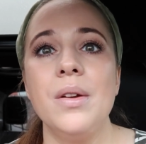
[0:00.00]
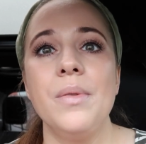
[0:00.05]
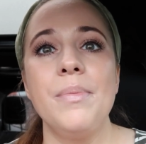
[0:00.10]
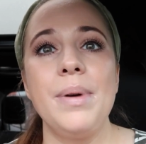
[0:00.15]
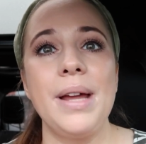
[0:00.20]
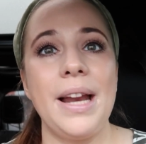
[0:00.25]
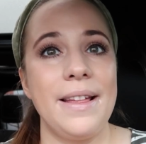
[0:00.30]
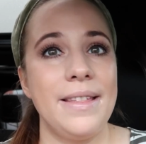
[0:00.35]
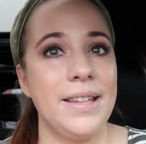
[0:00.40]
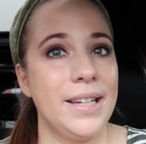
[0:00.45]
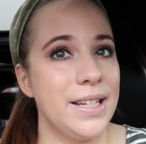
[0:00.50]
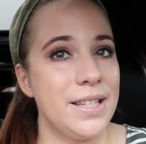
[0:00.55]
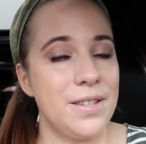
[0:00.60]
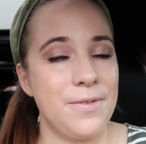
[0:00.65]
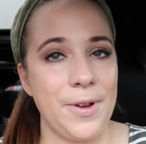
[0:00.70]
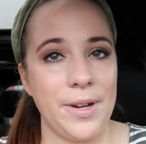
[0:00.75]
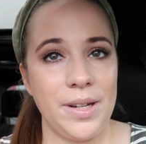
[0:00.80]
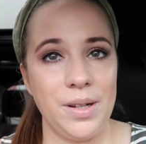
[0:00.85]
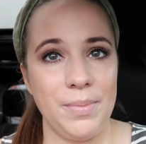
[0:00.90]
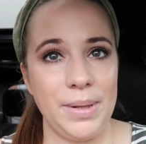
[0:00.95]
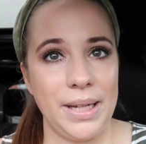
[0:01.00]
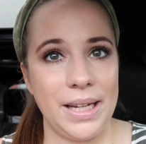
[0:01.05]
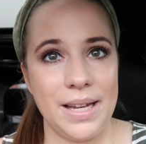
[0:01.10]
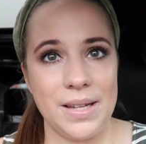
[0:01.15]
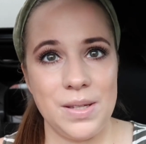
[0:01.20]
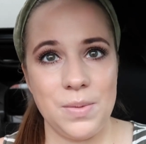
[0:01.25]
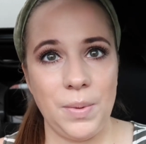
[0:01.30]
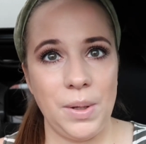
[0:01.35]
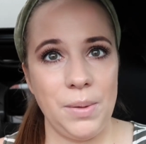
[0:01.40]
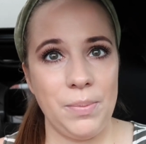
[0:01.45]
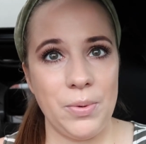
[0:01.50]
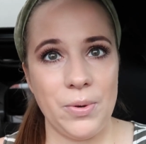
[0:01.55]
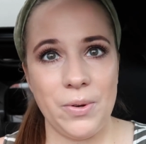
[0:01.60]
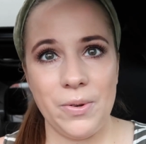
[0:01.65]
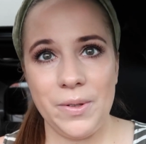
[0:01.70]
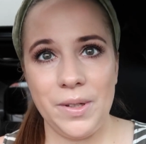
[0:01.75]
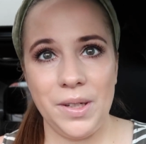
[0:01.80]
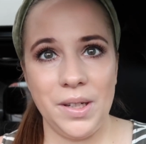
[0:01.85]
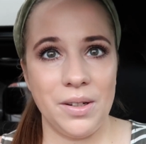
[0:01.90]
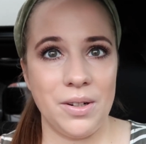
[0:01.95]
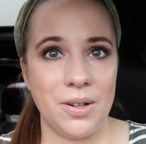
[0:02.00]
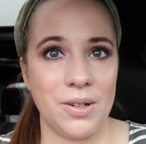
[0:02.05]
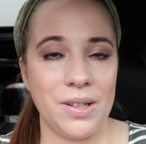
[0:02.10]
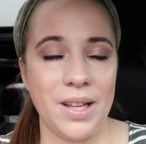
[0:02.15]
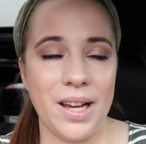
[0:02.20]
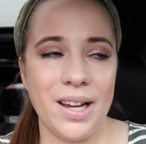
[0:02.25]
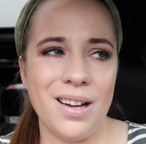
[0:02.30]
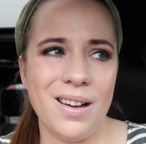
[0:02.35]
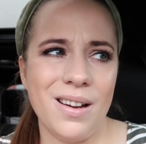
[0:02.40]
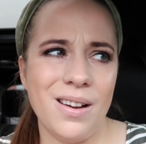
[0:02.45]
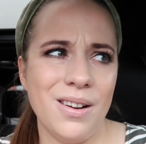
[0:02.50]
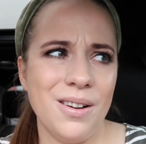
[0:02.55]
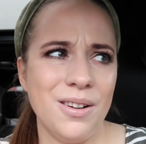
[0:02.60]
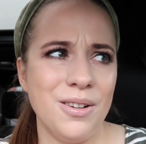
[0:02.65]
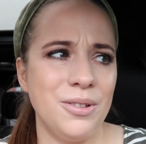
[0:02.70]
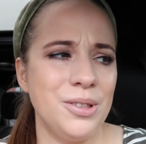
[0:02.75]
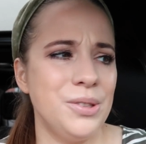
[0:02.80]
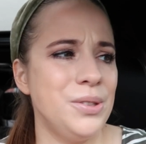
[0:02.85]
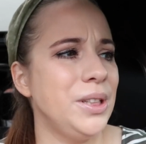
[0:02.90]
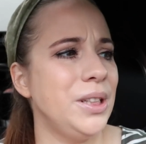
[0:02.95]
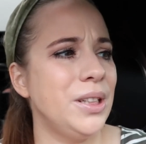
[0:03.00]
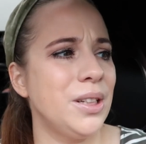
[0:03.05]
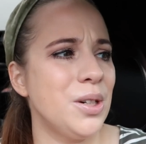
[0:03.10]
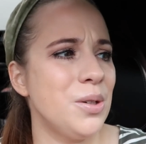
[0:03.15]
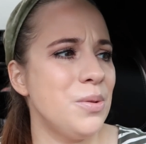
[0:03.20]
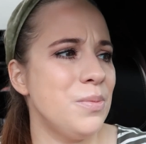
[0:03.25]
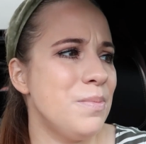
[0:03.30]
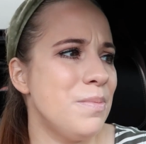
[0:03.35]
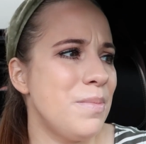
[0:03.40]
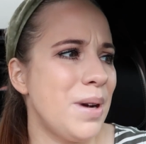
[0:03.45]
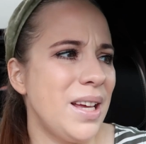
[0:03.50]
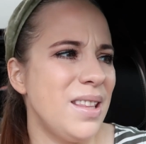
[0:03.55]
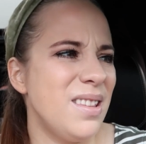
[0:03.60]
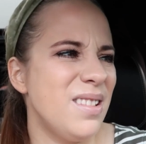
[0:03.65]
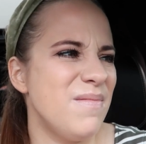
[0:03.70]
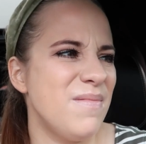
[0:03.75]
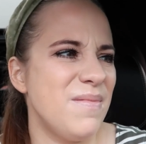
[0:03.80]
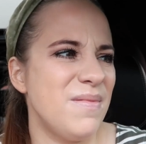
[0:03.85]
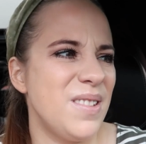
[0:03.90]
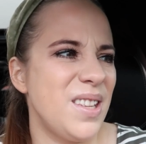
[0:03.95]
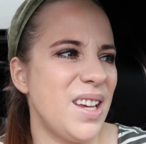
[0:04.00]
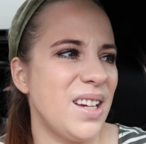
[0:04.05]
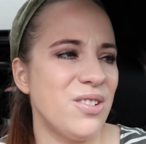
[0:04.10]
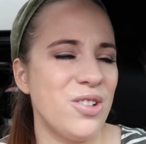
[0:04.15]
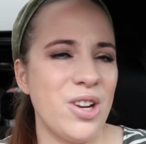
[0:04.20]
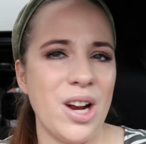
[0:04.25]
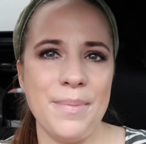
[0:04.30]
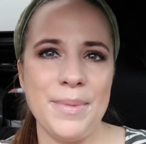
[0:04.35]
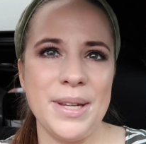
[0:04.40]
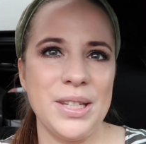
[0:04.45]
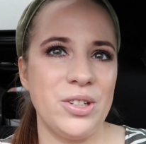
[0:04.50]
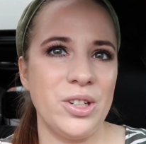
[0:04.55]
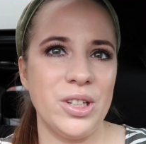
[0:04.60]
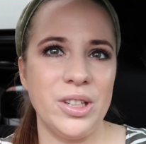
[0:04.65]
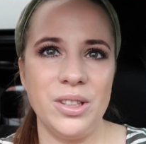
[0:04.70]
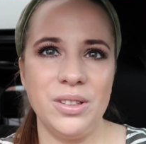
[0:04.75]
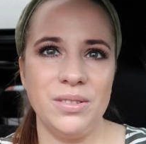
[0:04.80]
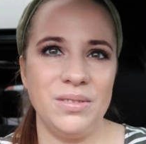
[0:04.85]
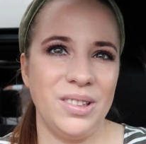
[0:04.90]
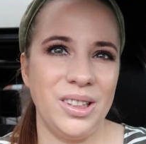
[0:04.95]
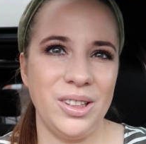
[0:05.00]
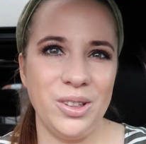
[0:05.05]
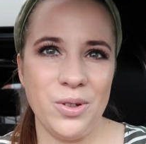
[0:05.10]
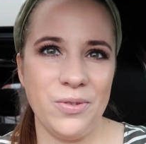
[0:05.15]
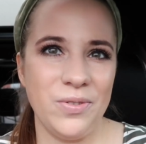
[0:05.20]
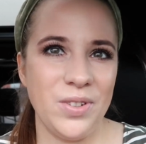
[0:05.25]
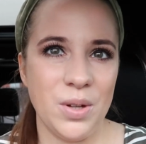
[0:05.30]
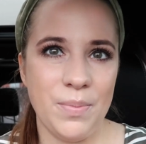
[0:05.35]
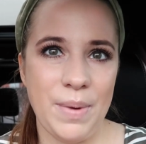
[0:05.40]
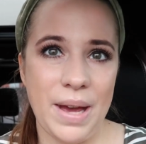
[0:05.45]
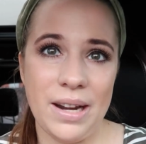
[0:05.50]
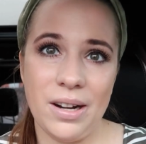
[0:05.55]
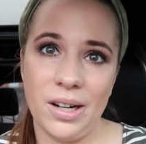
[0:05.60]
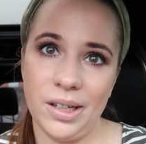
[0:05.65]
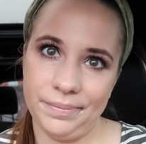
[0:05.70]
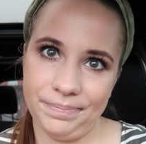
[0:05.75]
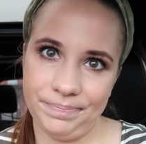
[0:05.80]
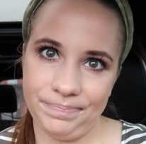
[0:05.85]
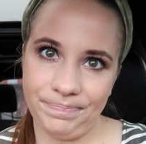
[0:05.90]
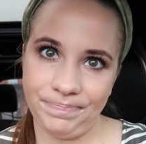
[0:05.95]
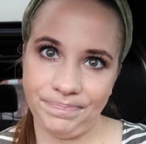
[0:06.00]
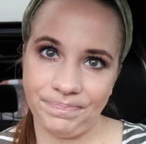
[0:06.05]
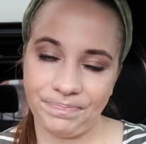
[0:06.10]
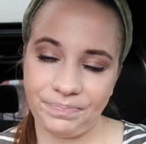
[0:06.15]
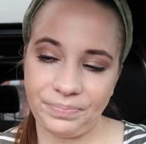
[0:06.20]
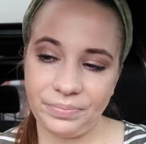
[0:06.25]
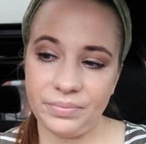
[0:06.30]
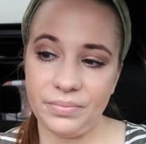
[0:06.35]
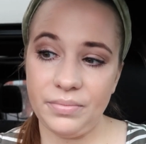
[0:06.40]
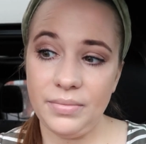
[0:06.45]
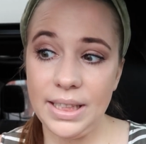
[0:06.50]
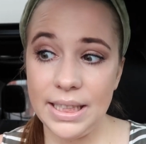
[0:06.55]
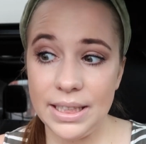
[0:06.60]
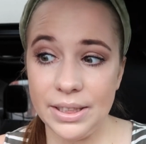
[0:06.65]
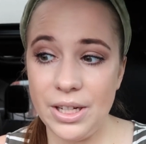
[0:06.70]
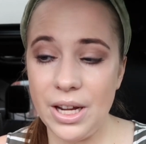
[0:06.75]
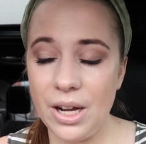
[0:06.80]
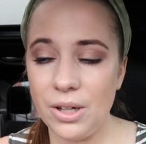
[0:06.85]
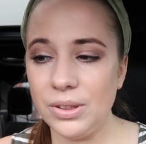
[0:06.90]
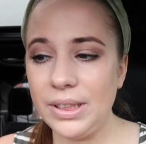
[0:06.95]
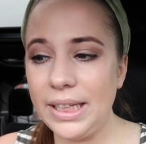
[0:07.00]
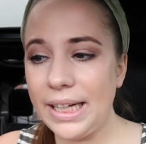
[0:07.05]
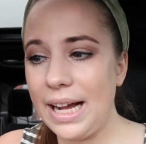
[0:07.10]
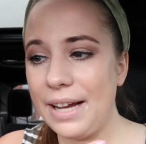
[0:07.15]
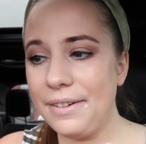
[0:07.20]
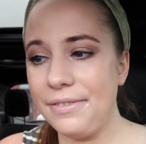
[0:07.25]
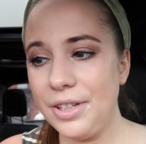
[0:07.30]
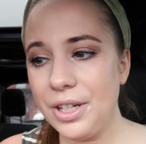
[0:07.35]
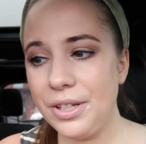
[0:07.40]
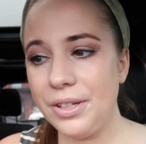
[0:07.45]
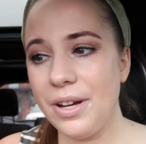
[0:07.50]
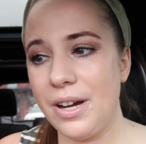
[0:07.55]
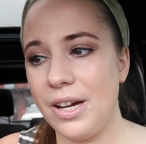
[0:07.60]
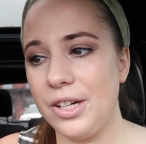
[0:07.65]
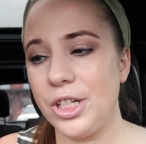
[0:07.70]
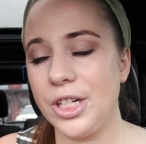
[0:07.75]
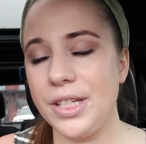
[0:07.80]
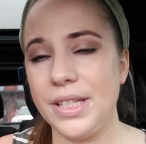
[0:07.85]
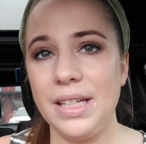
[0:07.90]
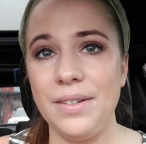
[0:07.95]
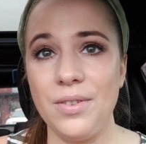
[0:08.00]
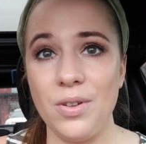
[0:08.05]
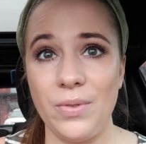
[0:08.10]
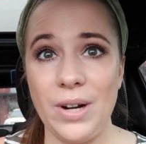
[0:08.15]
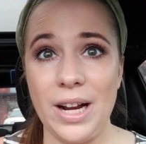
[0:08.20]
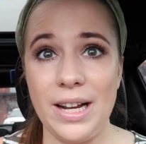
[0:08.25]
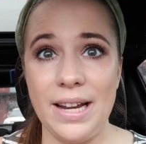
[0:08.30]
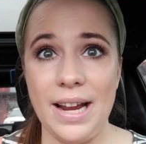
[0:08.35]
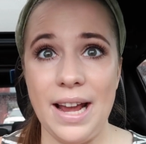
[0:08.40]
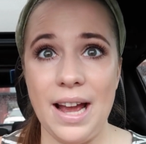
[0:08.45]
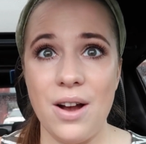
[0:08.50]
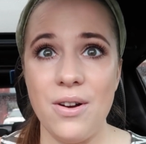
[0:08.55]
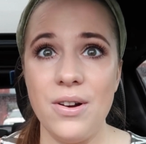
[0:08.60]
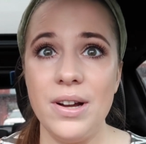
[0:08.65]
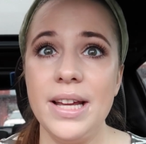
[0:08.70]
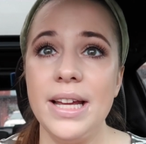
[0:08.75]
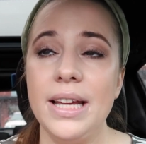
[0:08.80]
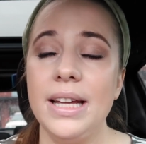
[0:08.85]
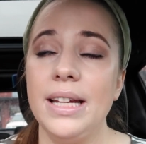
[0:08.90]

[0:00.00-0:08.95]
But I think it's funny because people, you know, are like, oh, you know, by the 2nd trimester, you'll feel better. No, like I feel nauseous even right now,